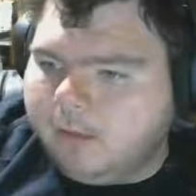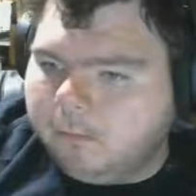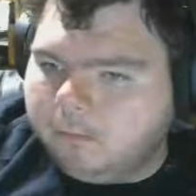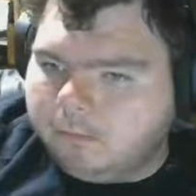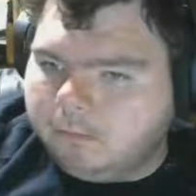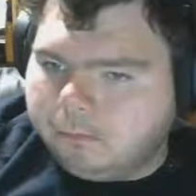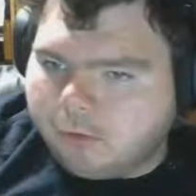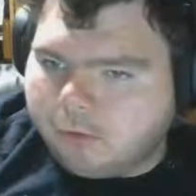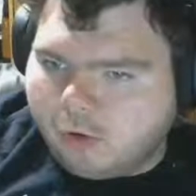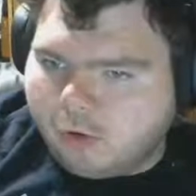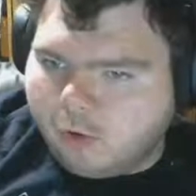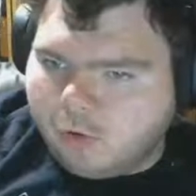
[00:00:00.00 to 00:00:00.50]

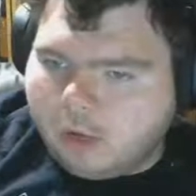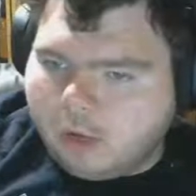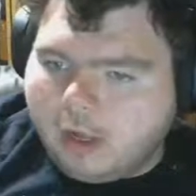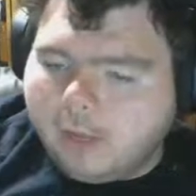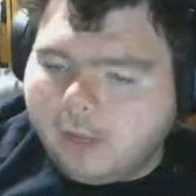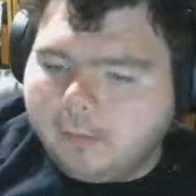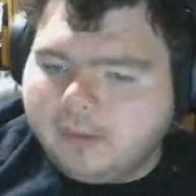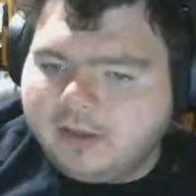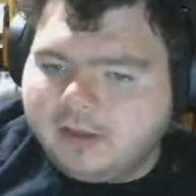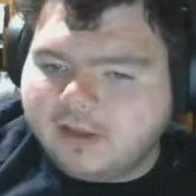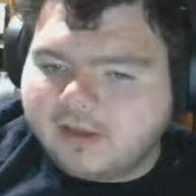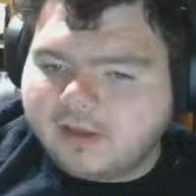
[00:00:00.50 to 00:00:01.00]
broke on
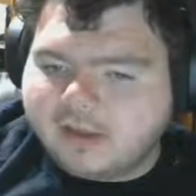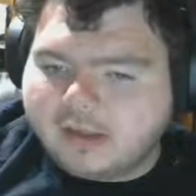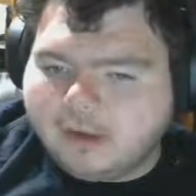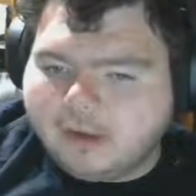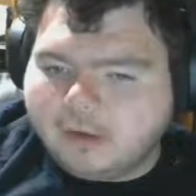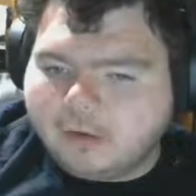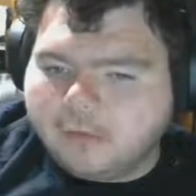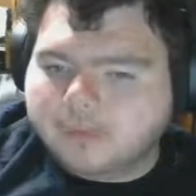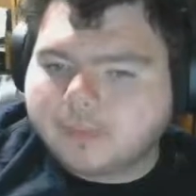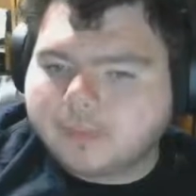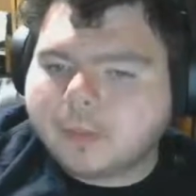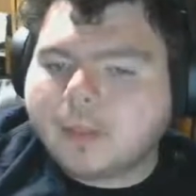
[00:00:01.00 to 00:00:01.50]
me, so
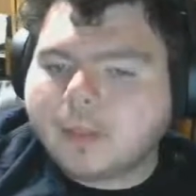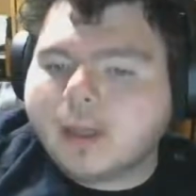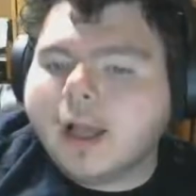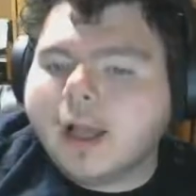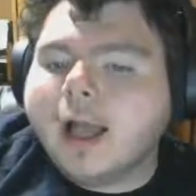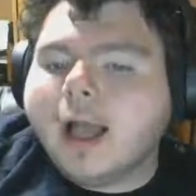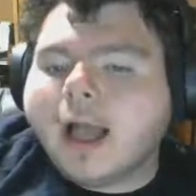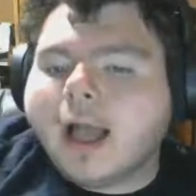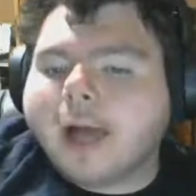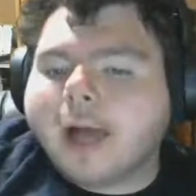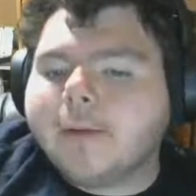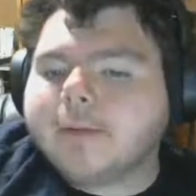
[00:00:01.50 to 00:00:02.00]

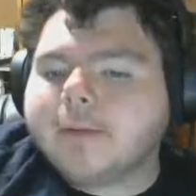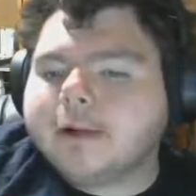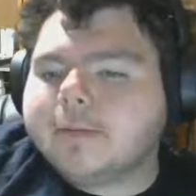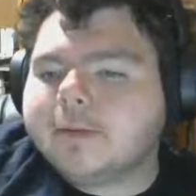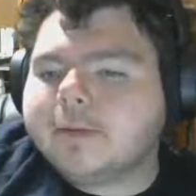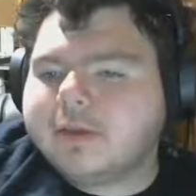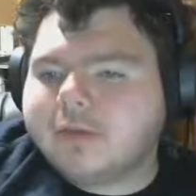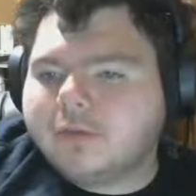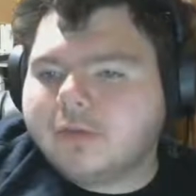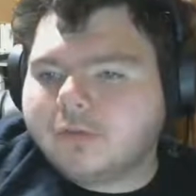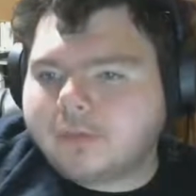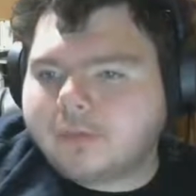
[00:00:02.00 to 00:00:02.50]
I'm going to be
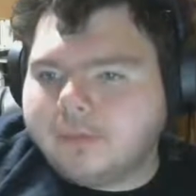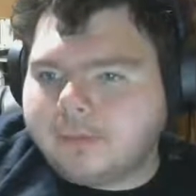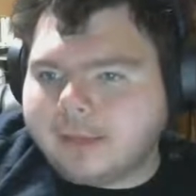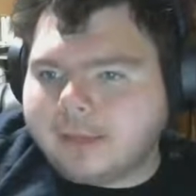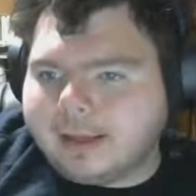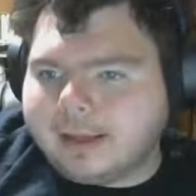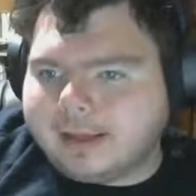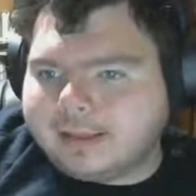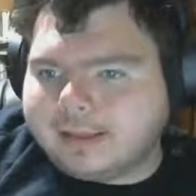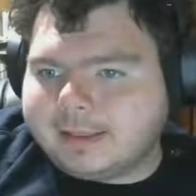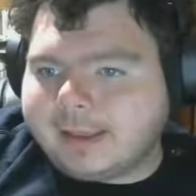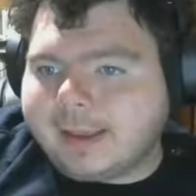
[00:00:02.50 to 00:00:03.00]
using
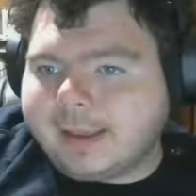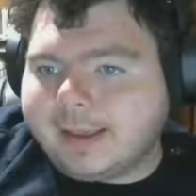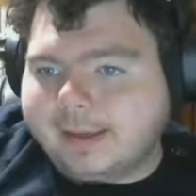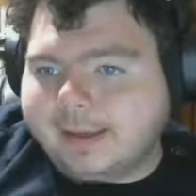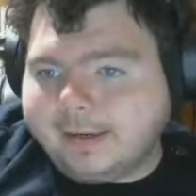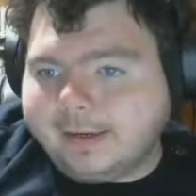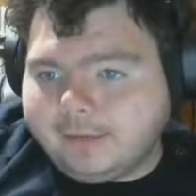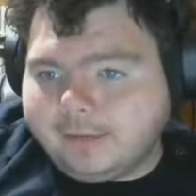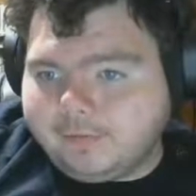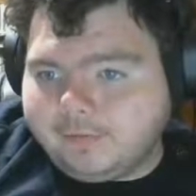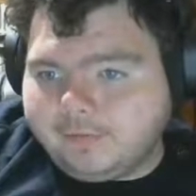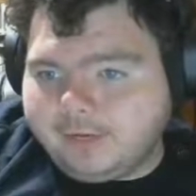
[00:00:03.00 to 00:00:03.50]
my
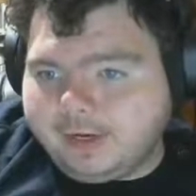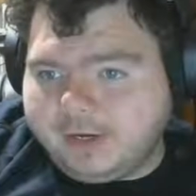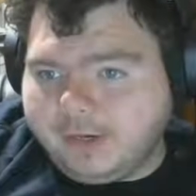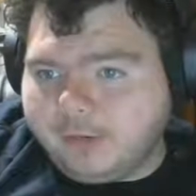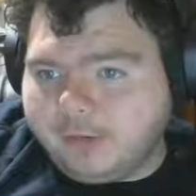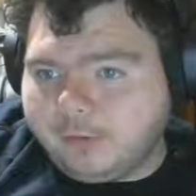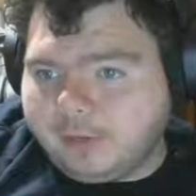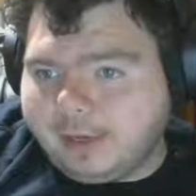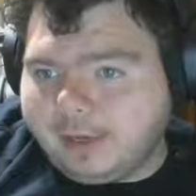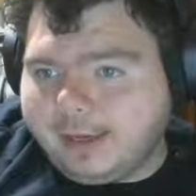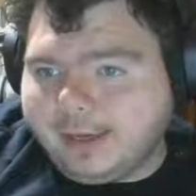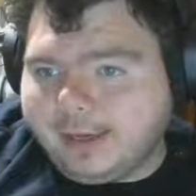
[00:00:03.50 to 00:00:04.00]
Canon video
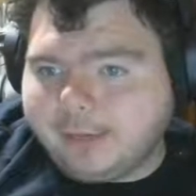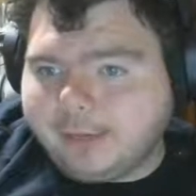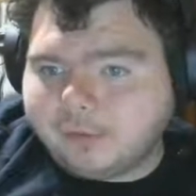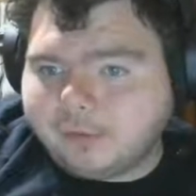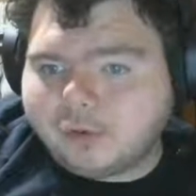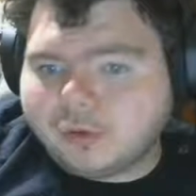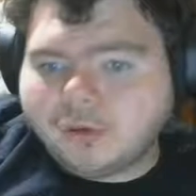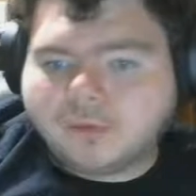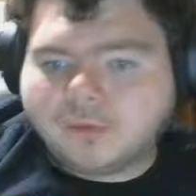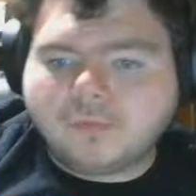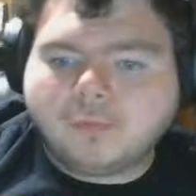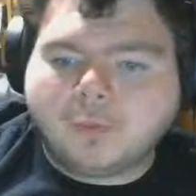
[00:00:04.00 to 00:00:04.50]

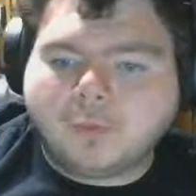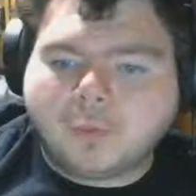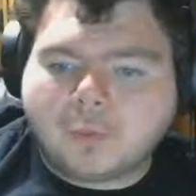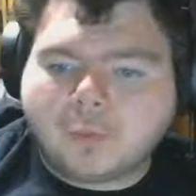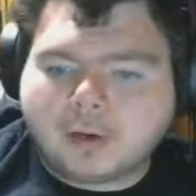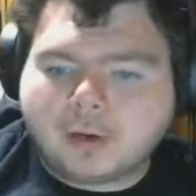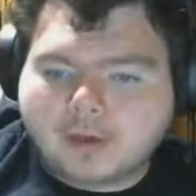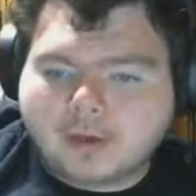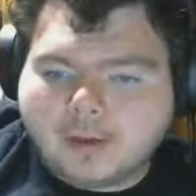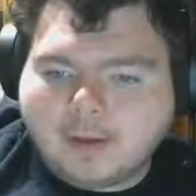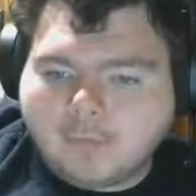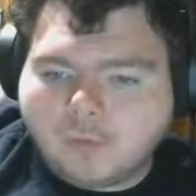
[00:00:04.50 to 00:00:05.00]
camera
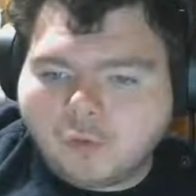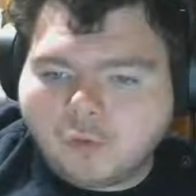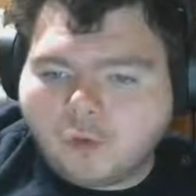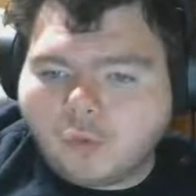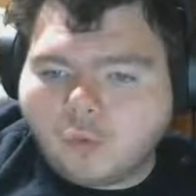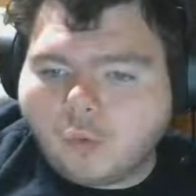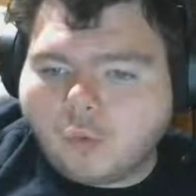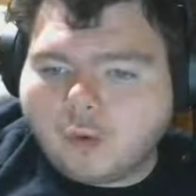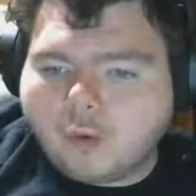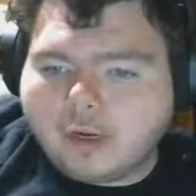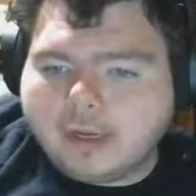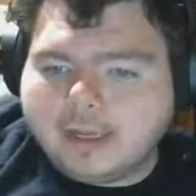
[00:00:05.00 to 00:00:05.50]
for
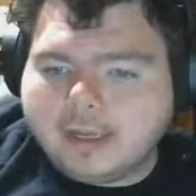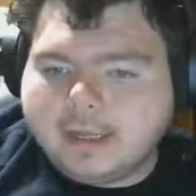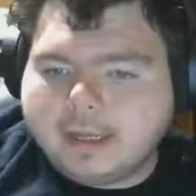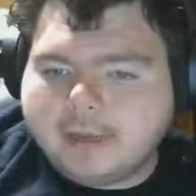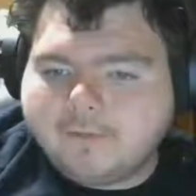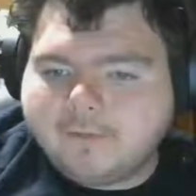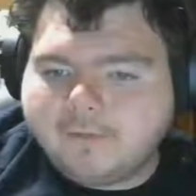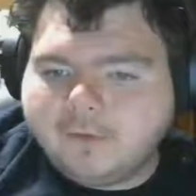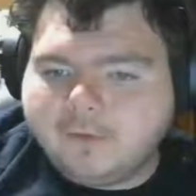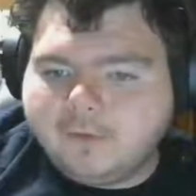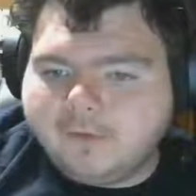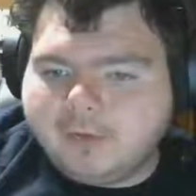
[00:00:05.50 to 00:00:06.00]
recording a
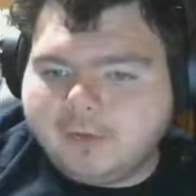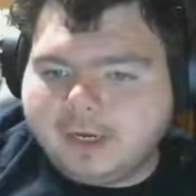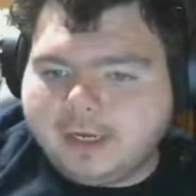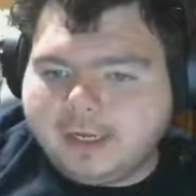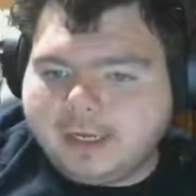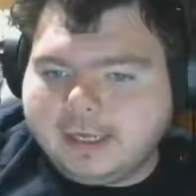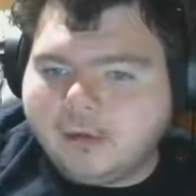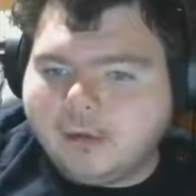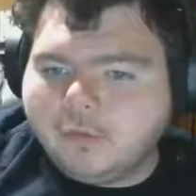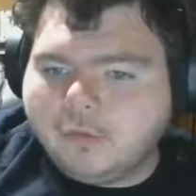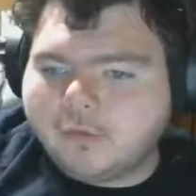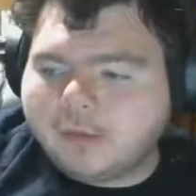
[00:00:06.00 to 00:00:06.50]
few
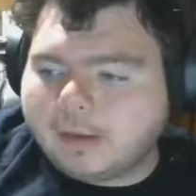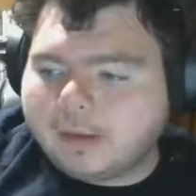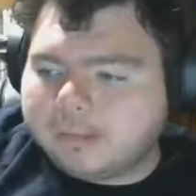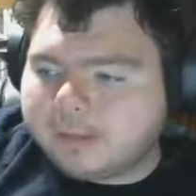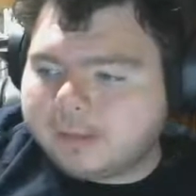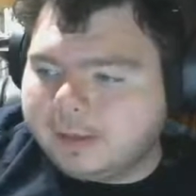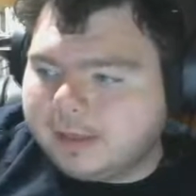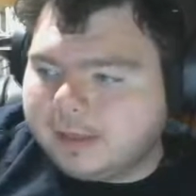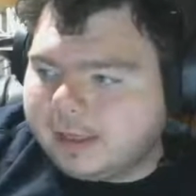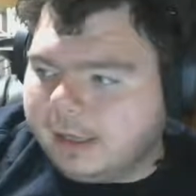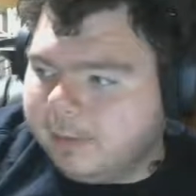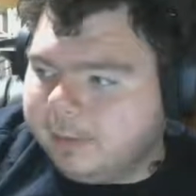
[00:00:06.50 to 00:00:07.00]
videos up
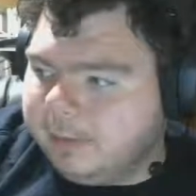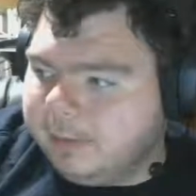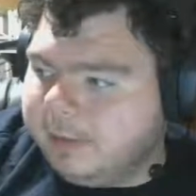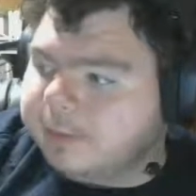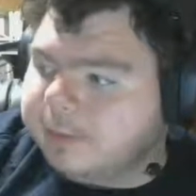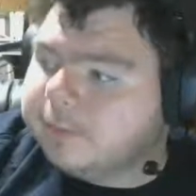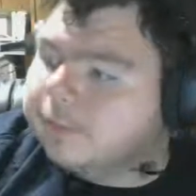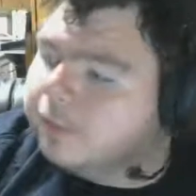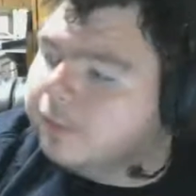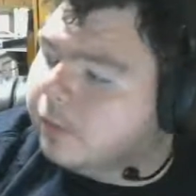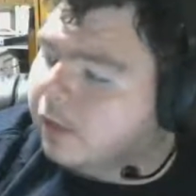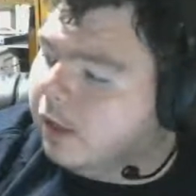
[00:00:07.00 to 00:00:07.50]
and coming,
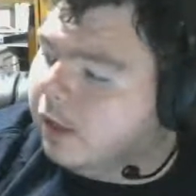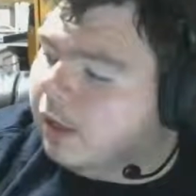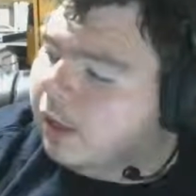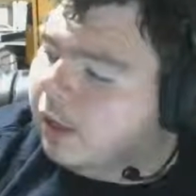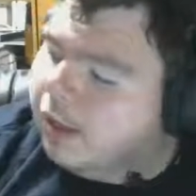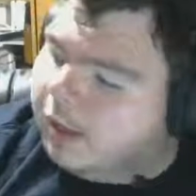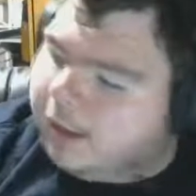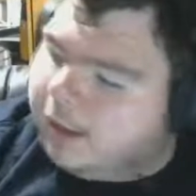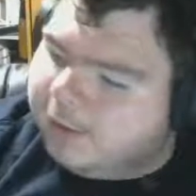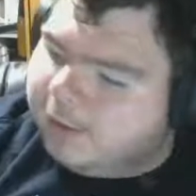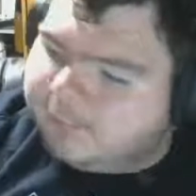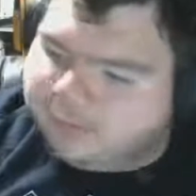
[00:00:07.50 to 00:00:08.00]

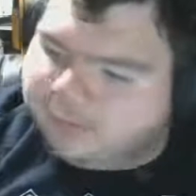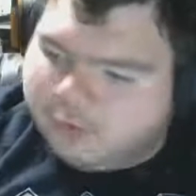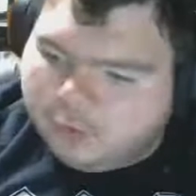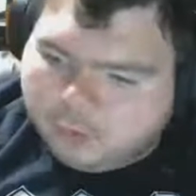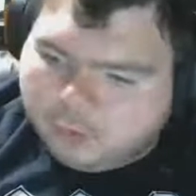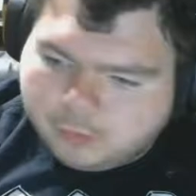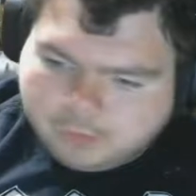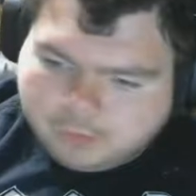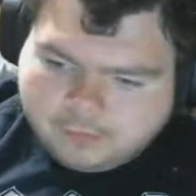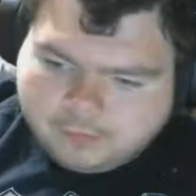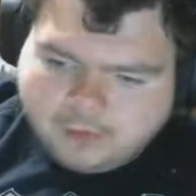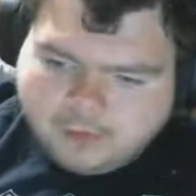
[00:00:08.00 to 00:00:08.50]
a few
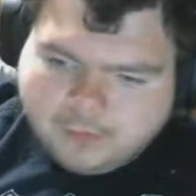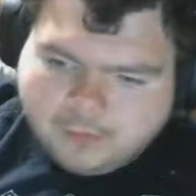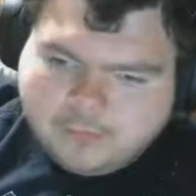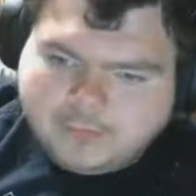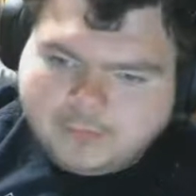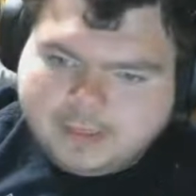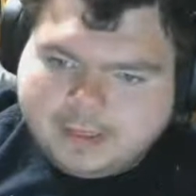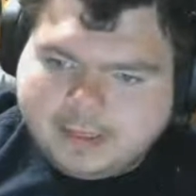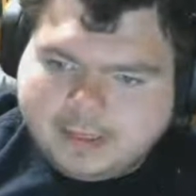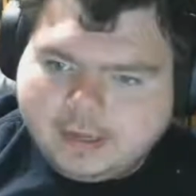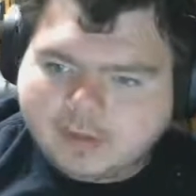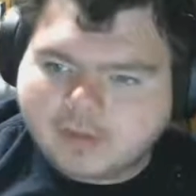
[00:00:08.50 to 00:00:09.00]
review
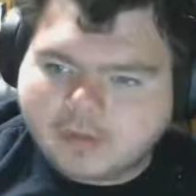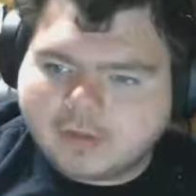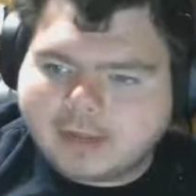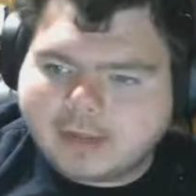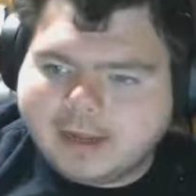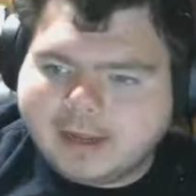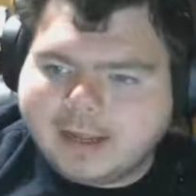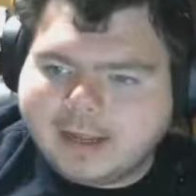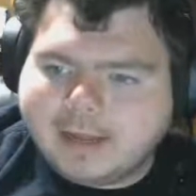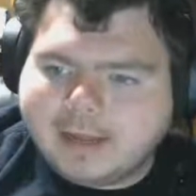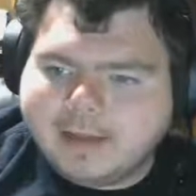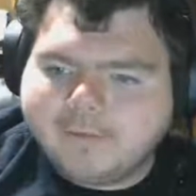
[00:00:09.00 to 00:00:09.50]
videos that I
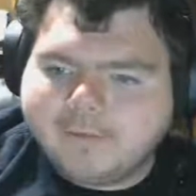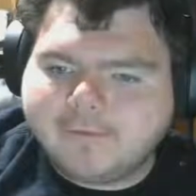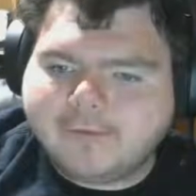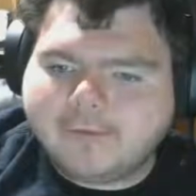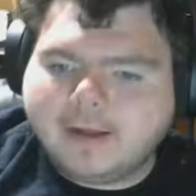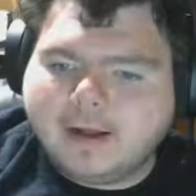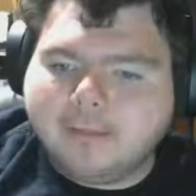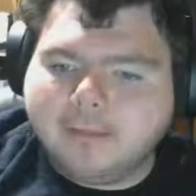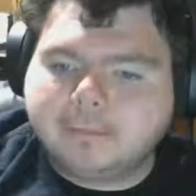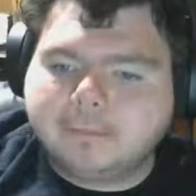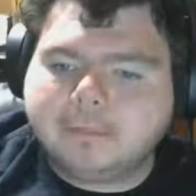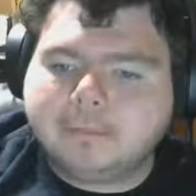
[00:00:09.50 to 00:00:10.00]
have.
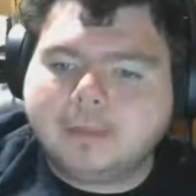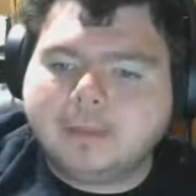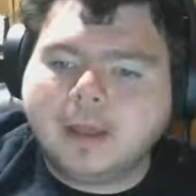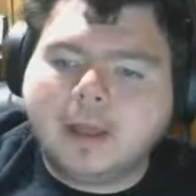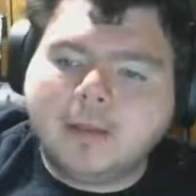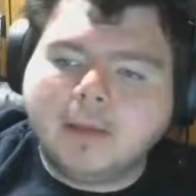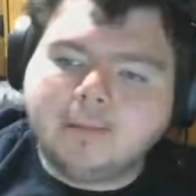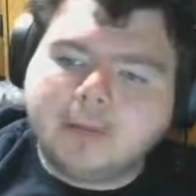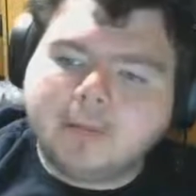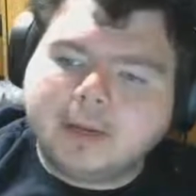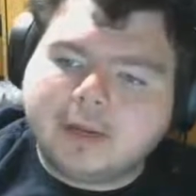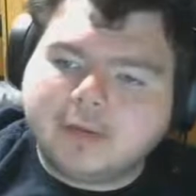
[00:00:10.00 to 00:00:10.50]

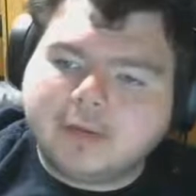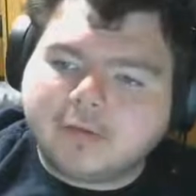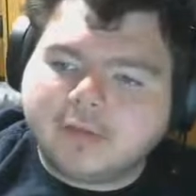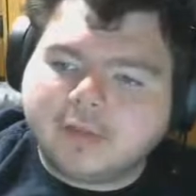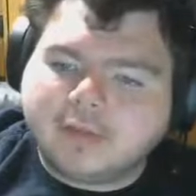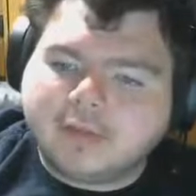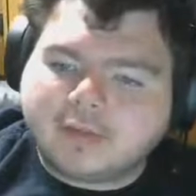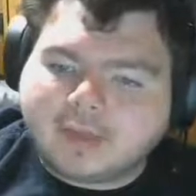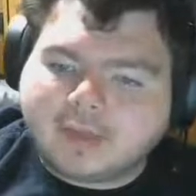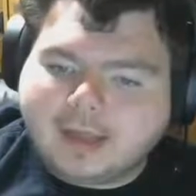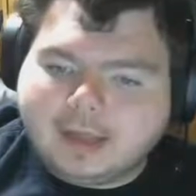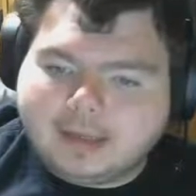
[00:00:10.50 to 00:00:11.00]
But here's the
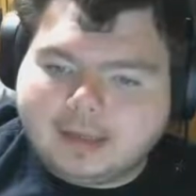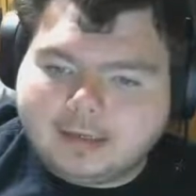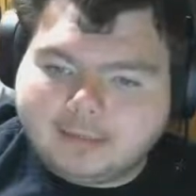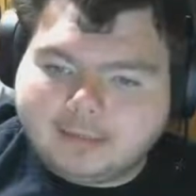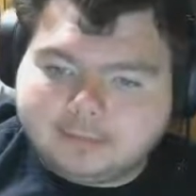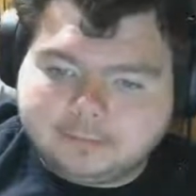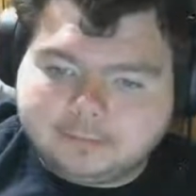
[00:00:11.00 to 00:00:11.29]
thing.